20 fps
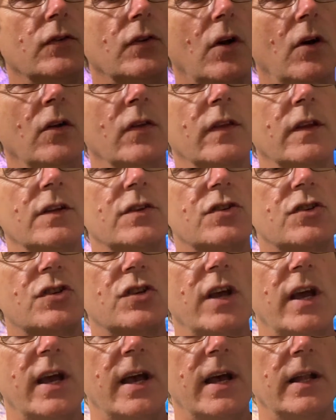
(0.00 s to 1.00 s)
on the
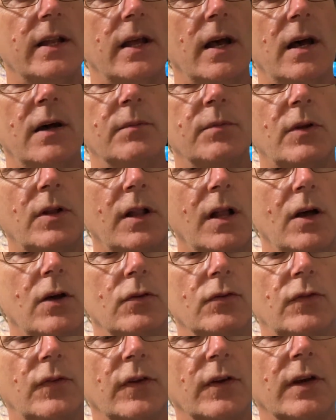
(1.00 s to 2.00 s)
shed up
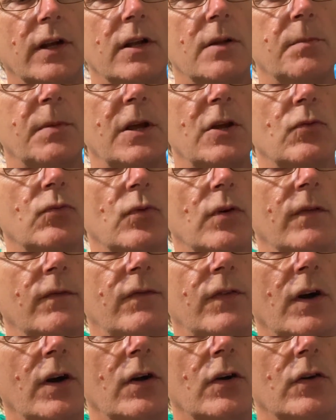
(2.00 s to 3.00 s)
close. They're going to be
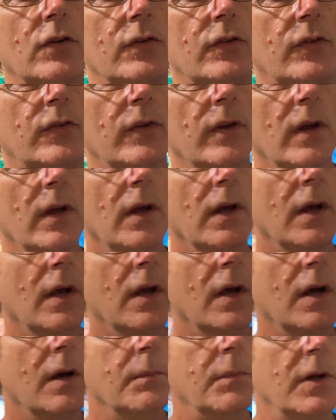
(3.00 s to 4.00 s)
reversed,
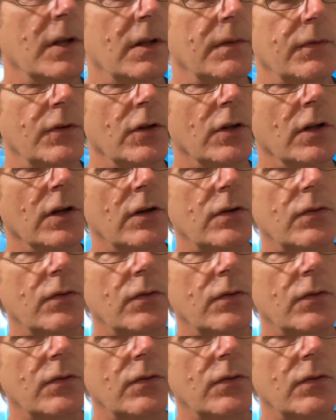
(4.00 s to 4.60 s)
but if you look